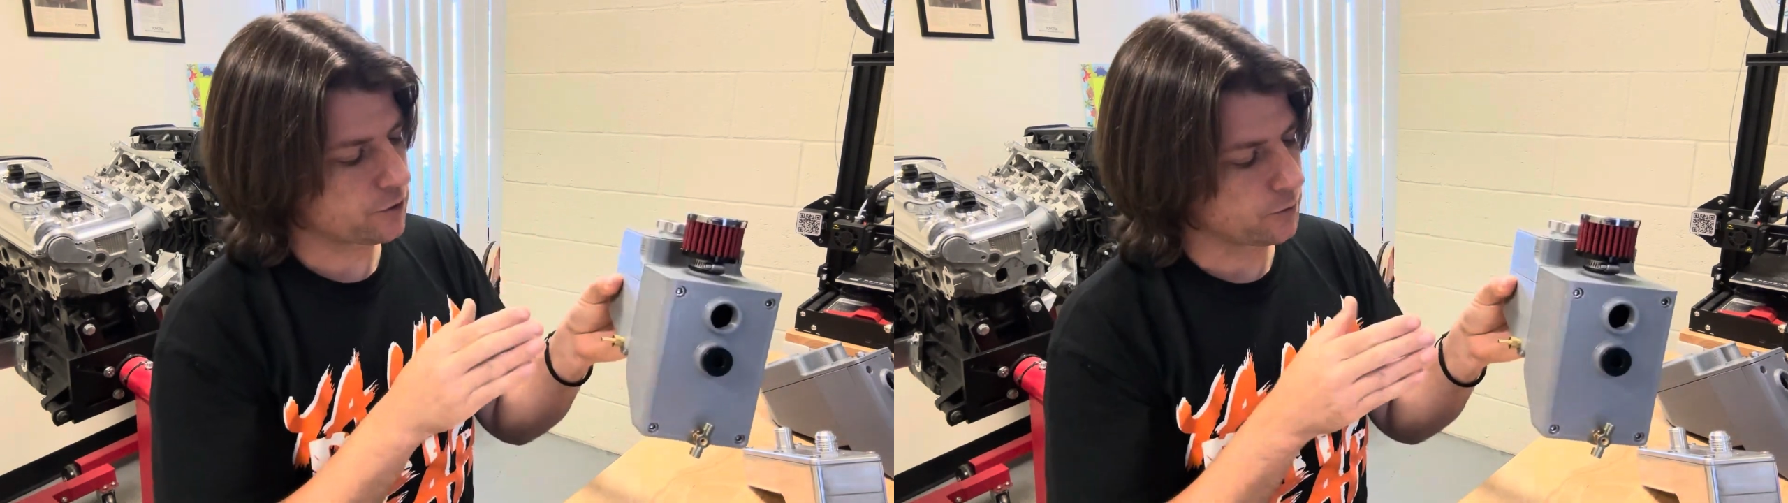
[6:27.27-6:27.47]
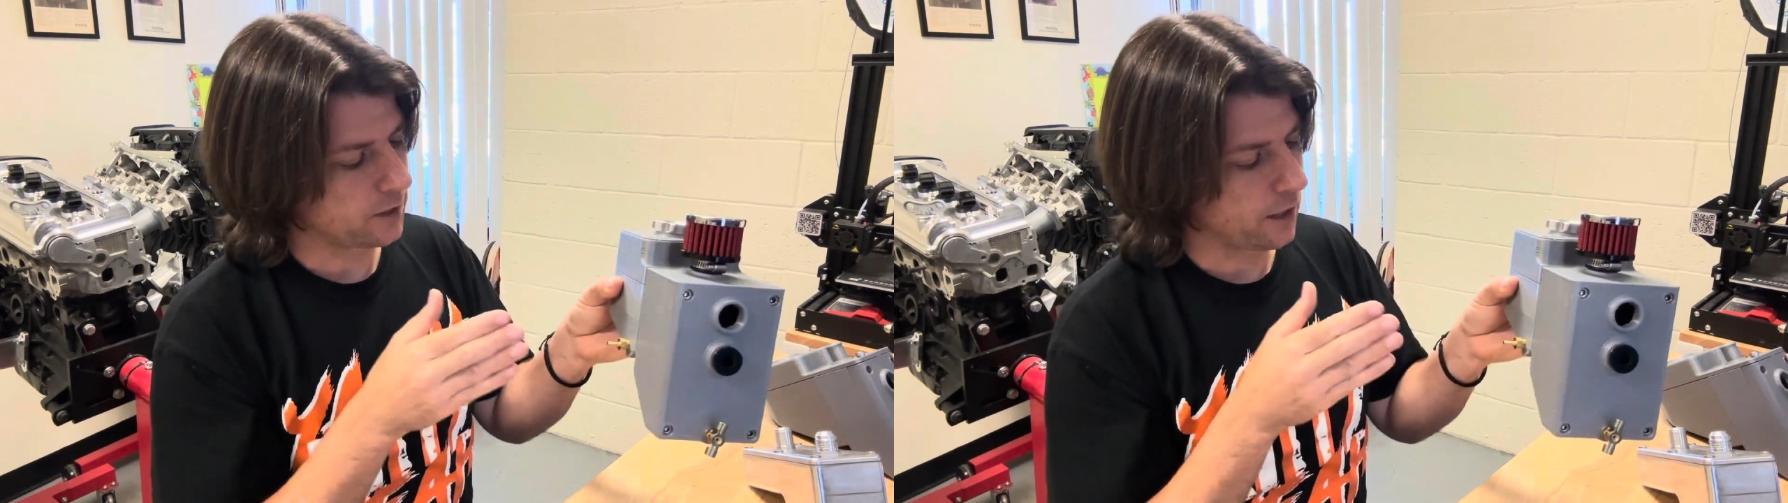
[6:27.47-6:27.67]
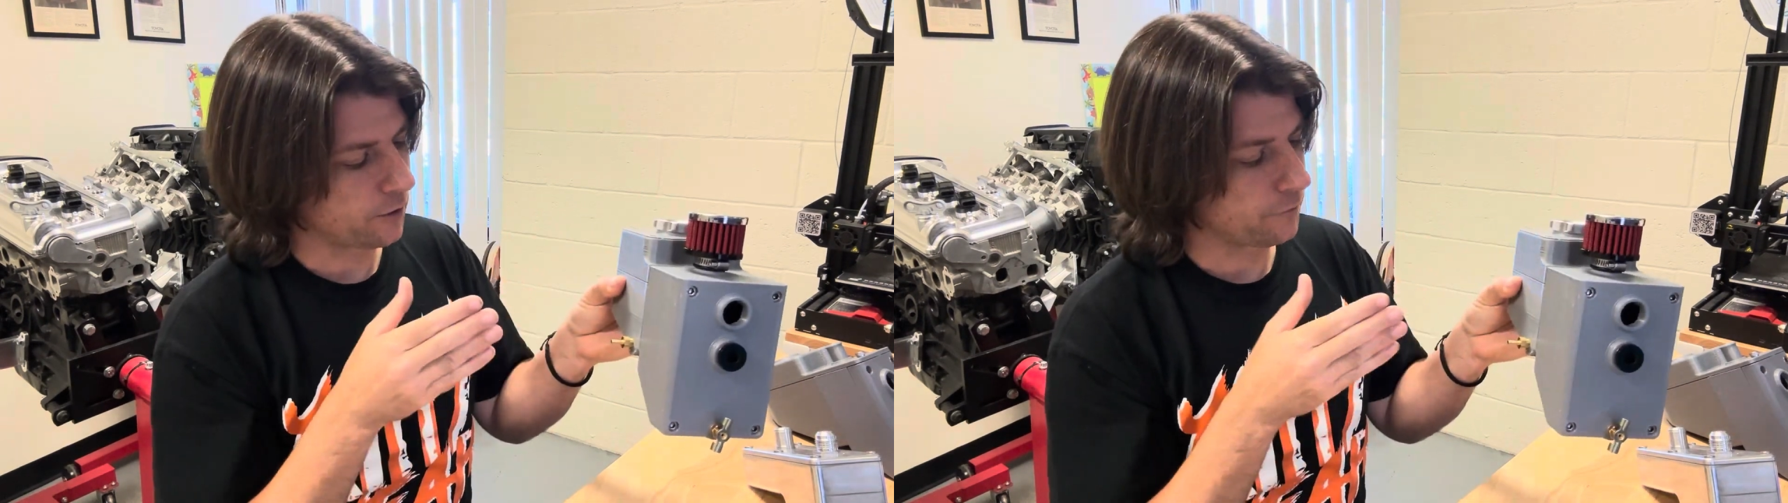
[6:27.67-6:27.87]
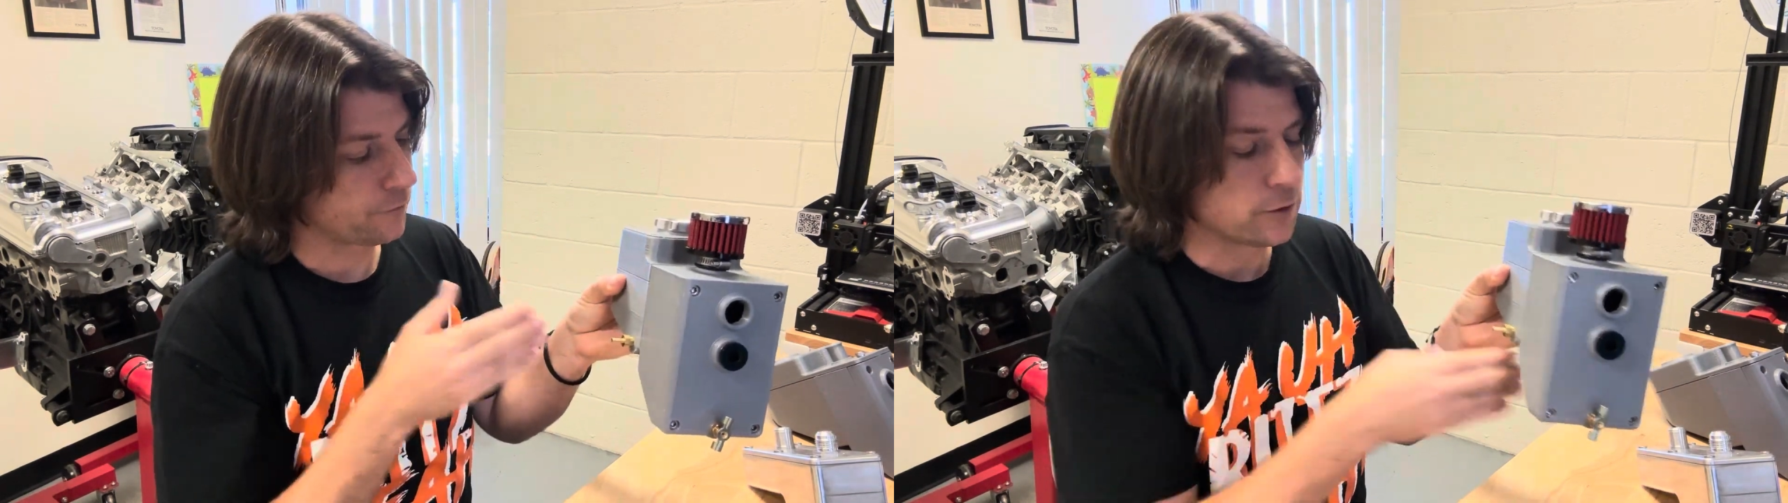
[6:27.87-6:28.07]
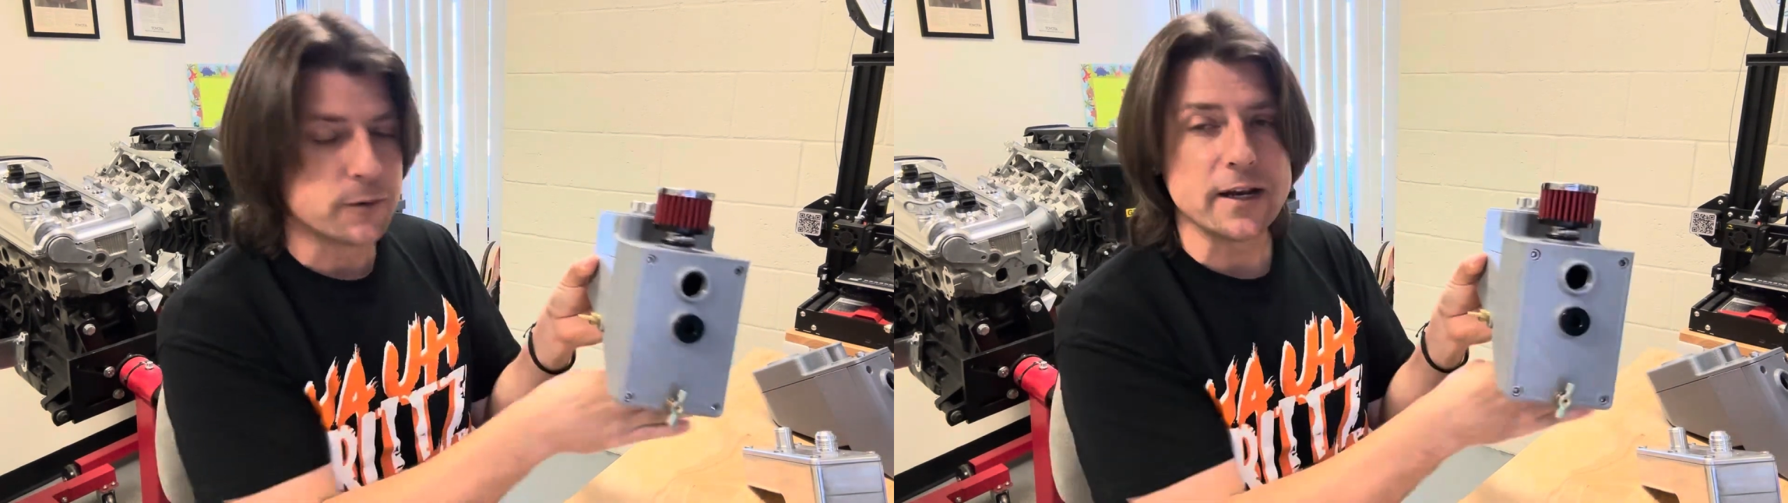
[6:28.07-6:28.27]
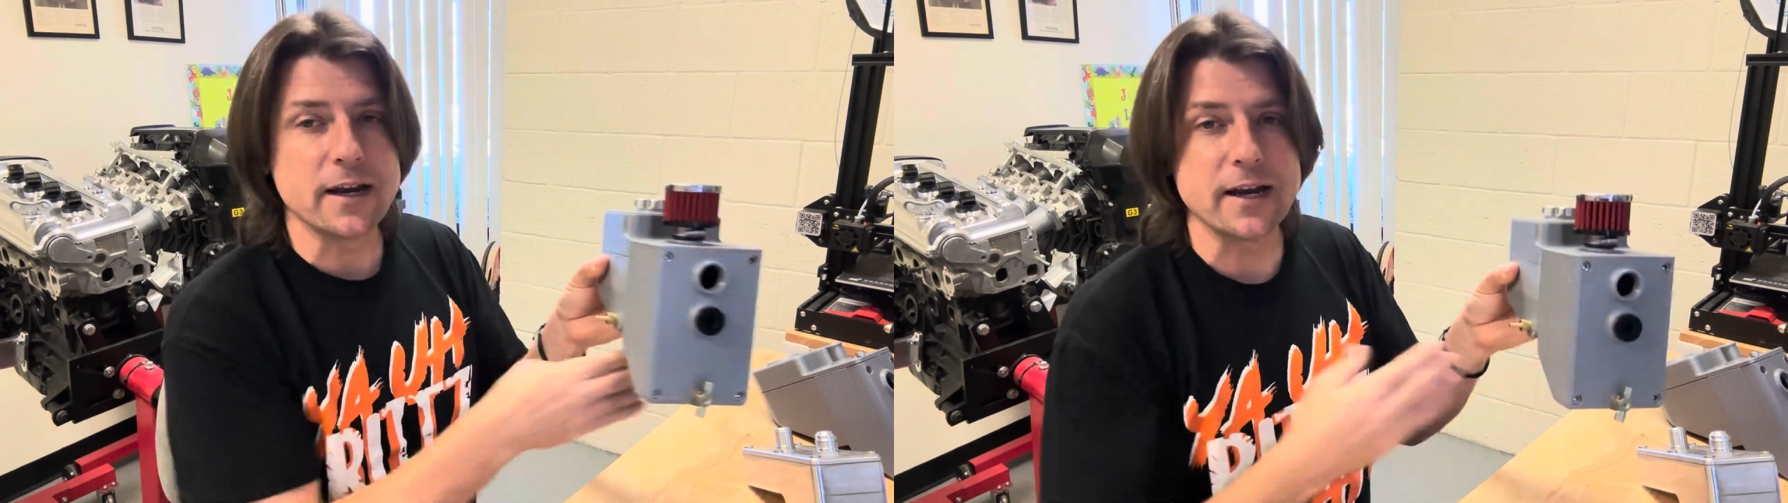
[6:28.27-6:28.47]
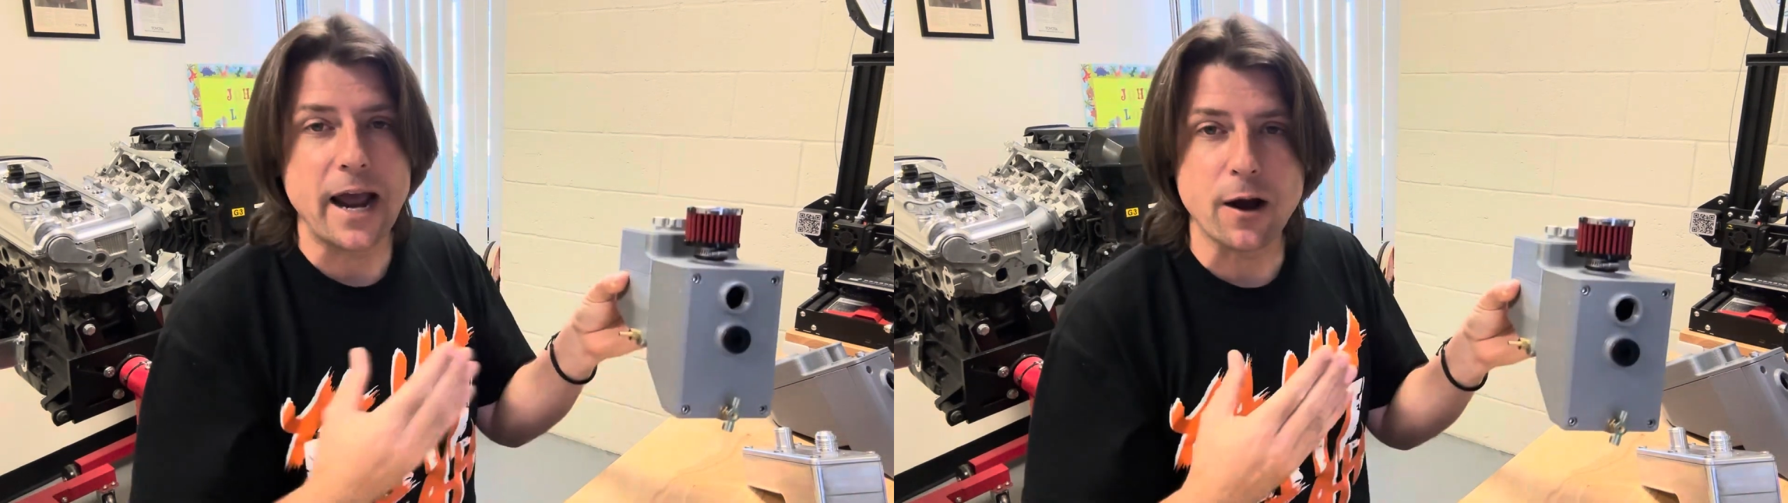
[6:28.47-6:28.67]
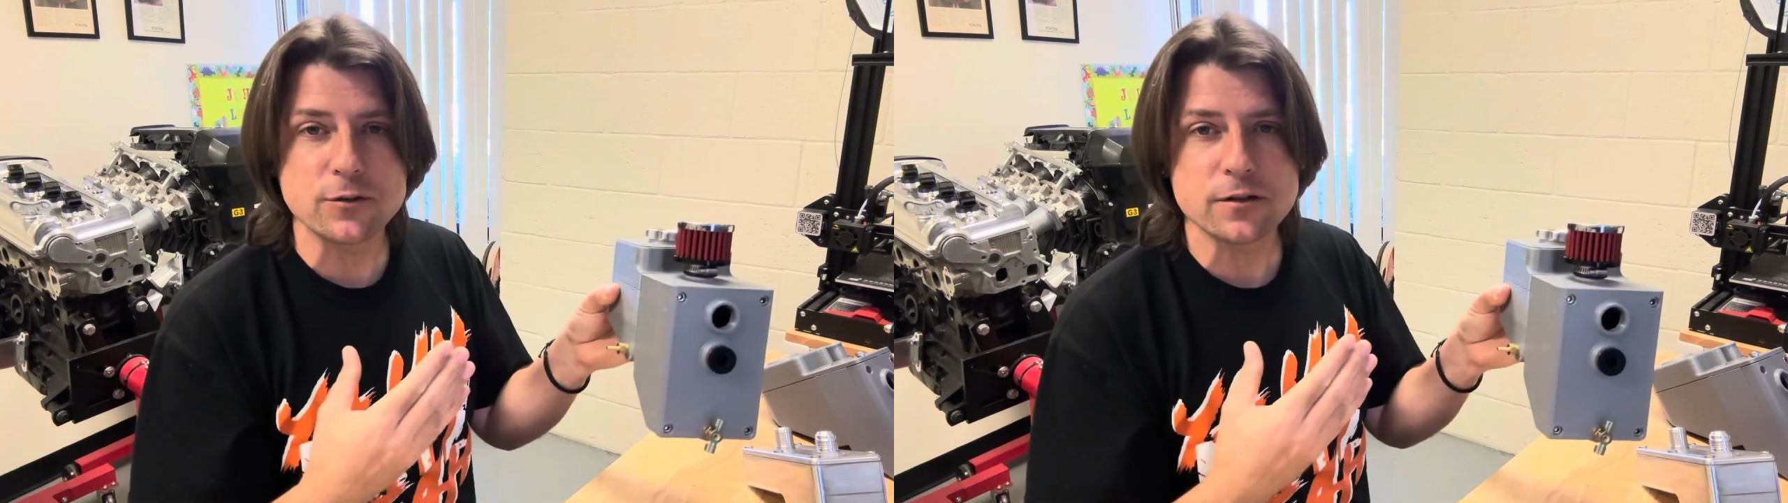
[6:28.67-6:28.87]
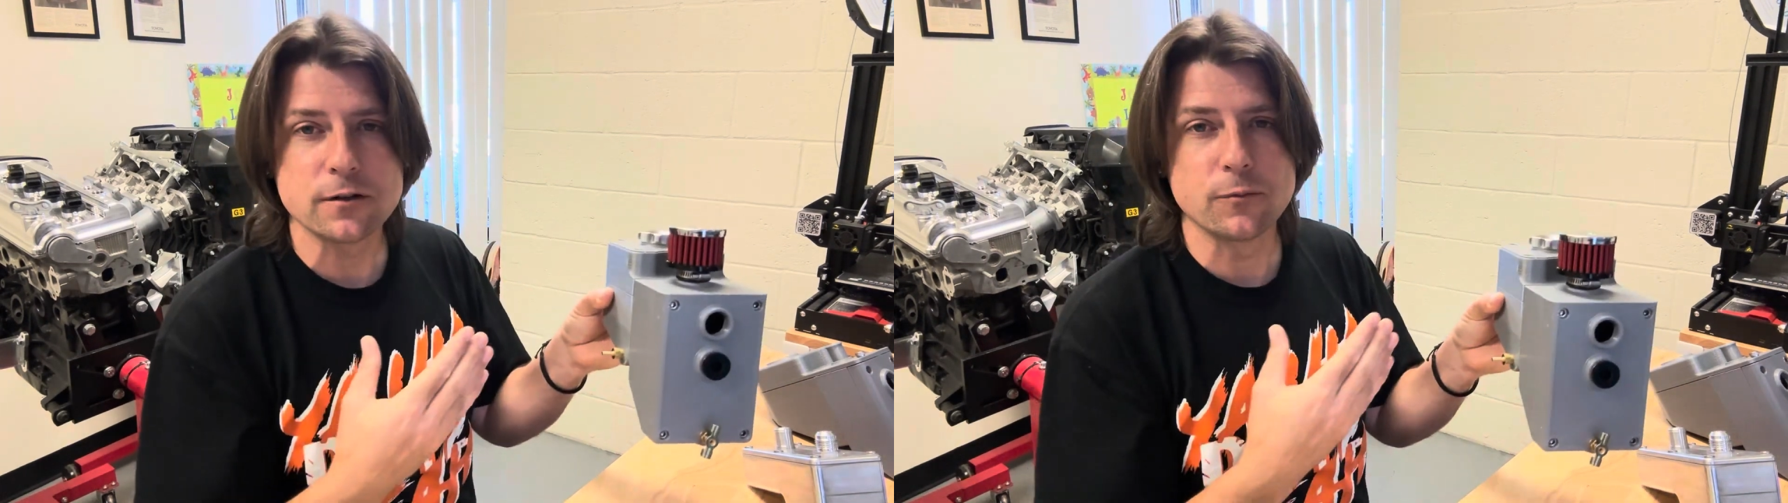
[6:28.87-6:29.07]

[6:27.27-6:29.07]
to allow the fluid in and out